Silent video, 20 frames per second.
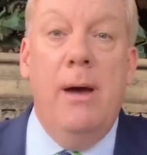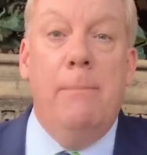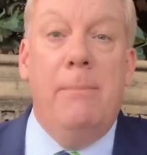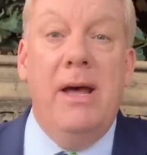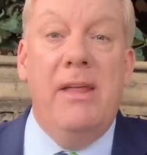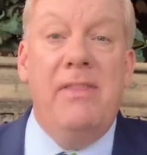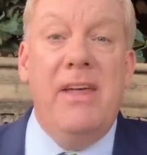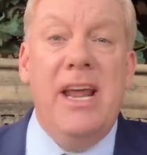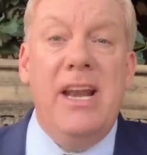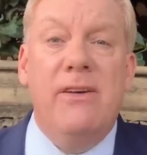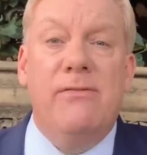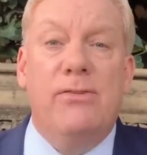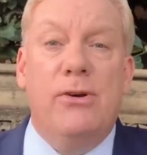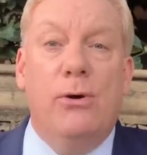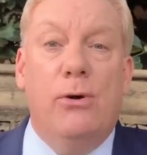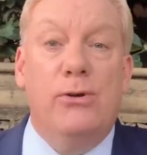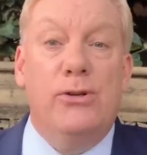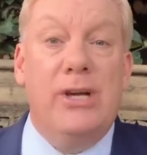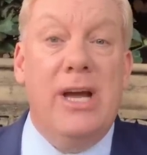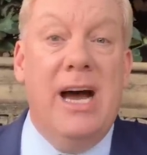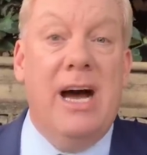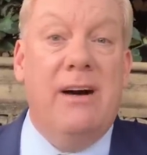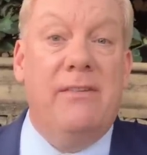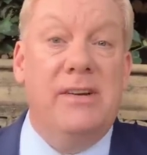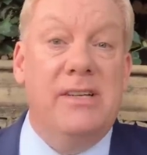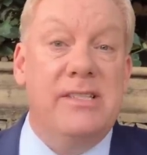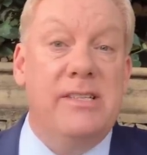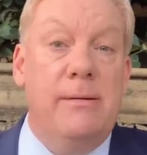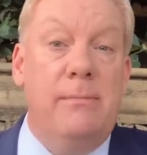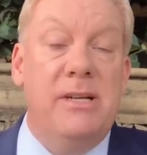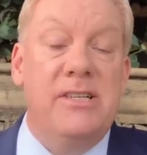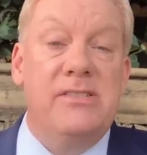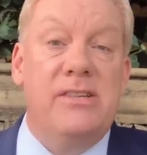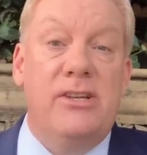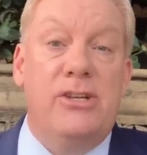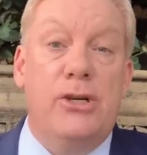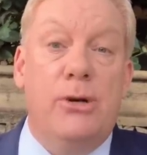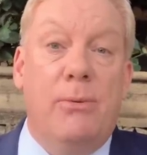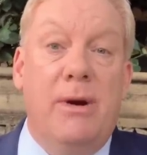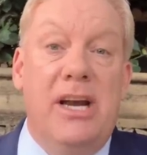But then, of course, you have a similar
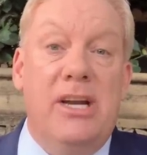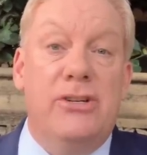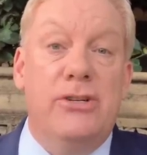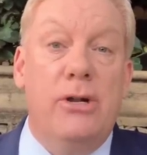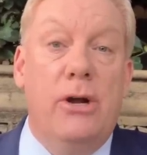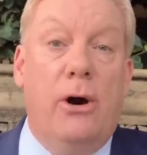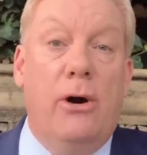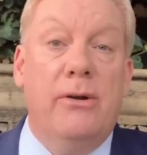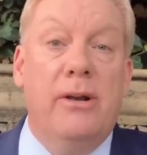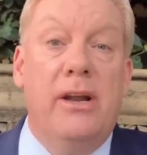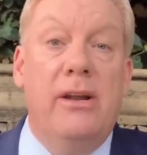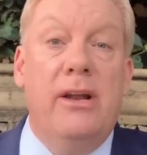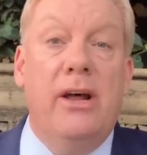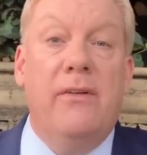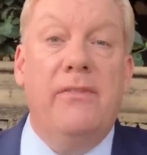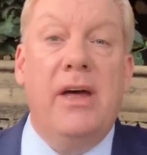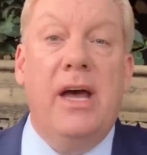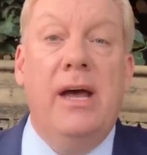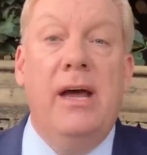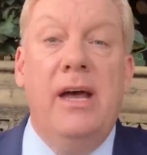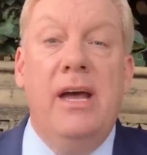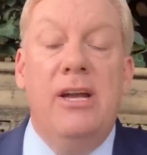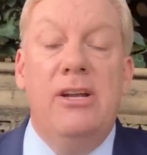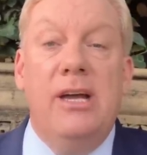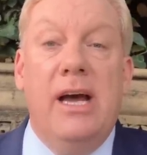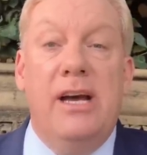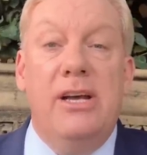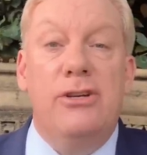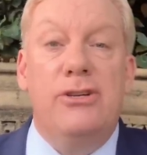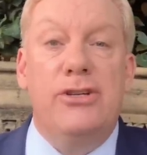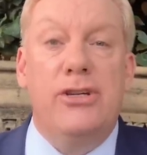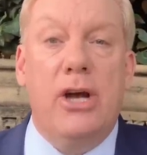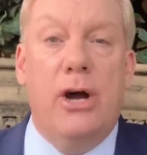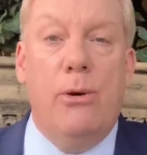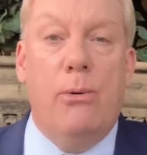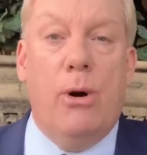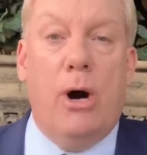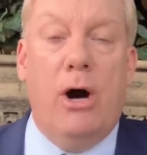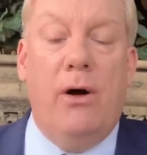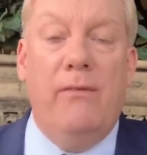situation on another uh,
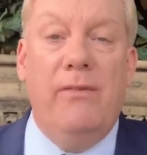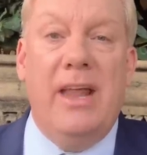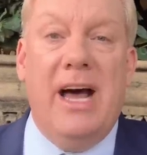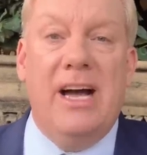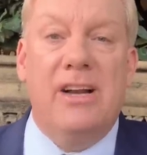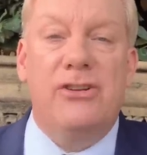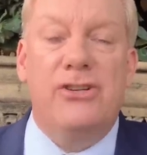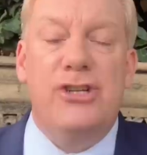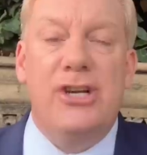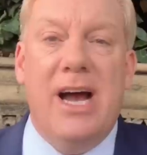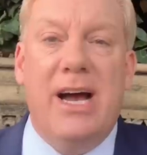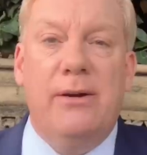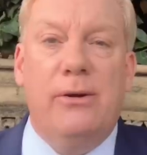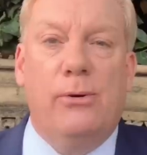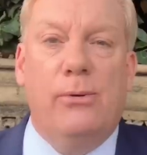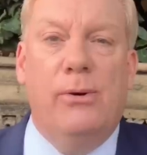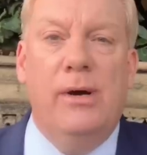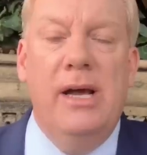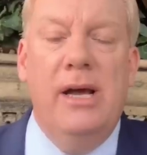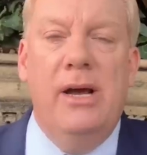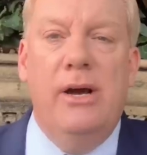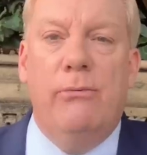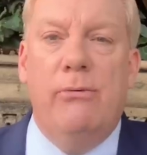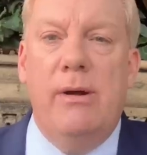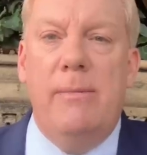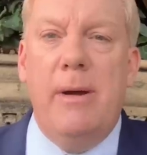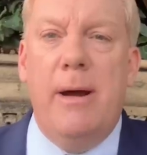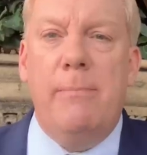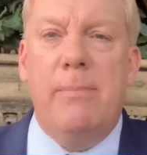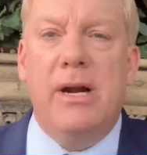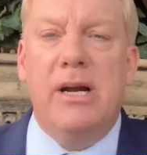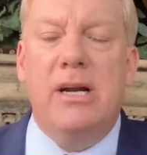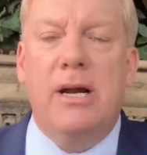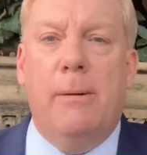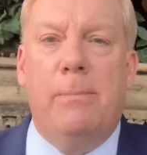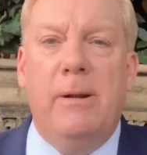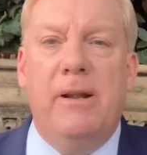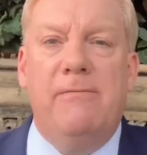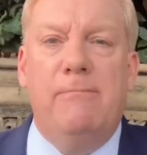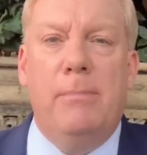show on that channel. Remember a
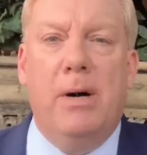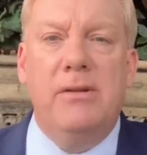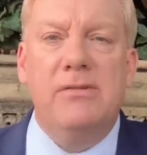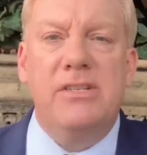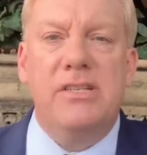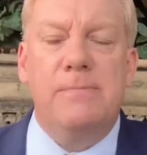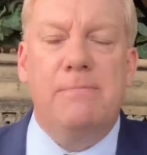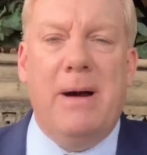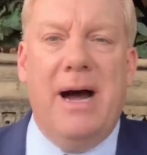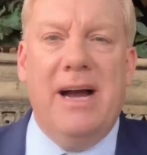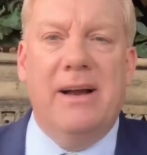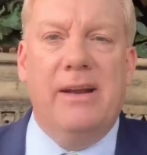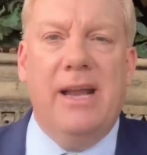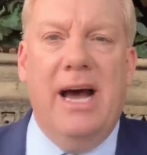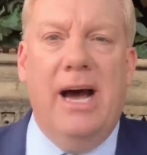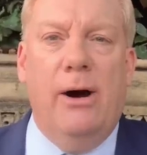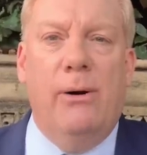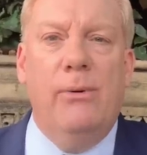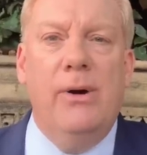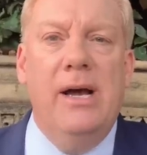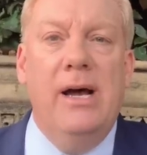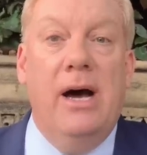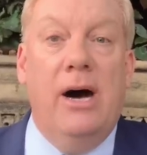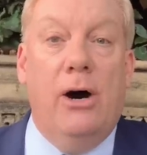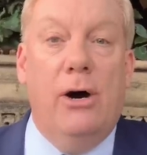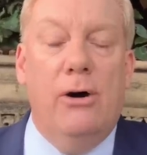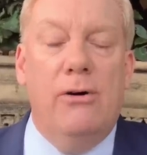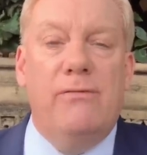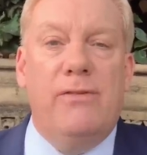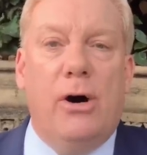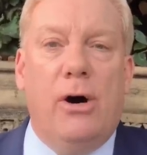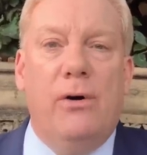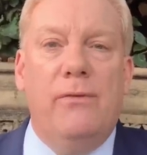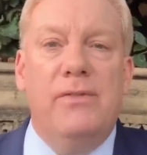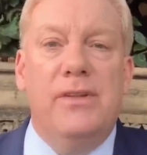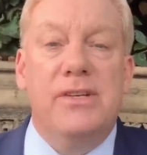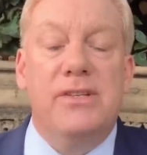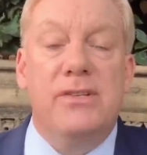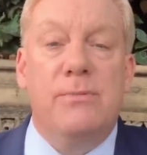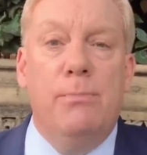couple of months back now, now over
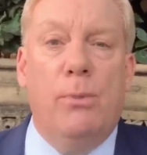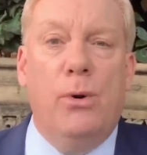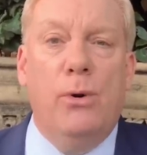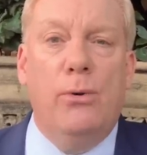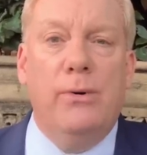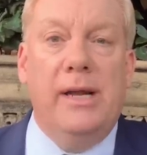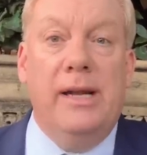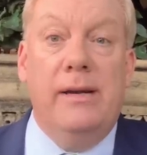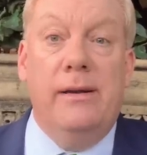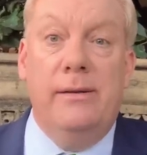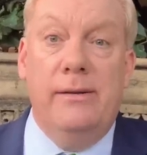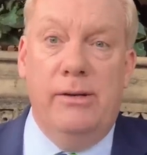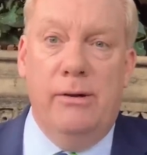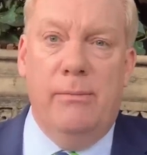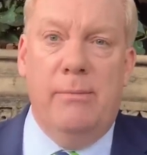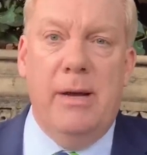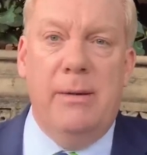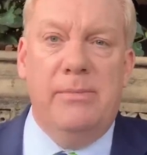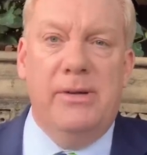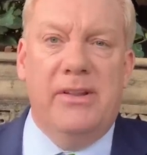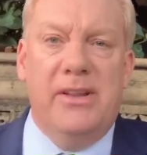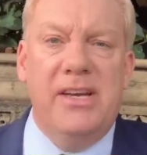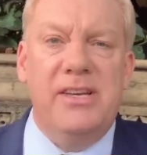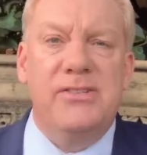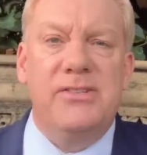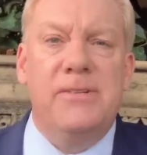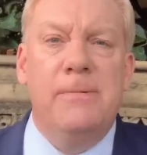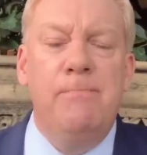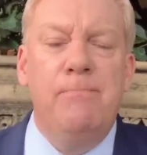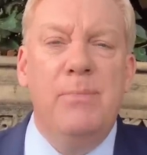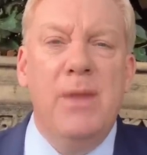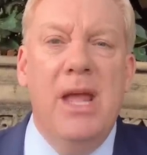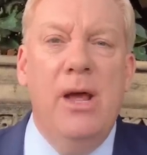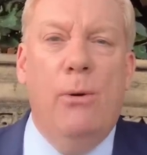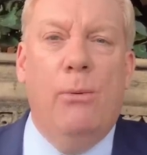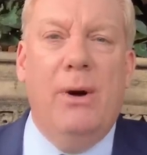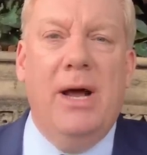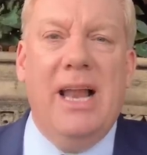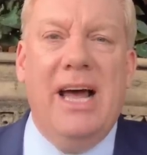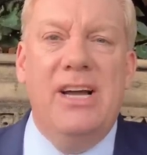on this morning. You remember this?
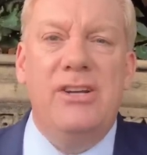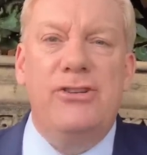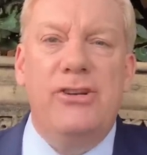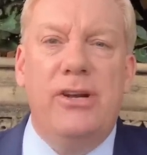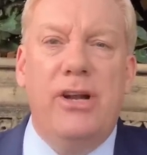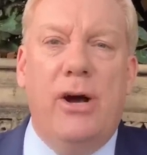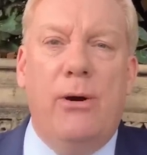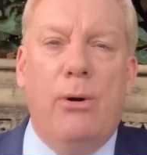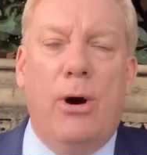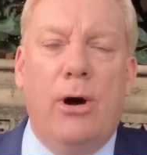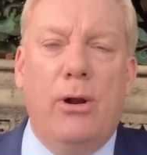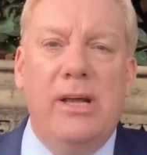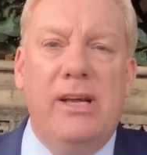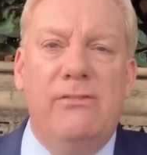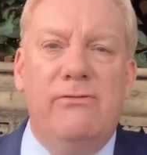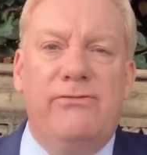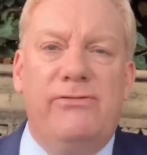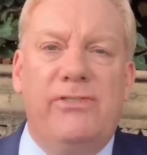Well, as you know, Holly and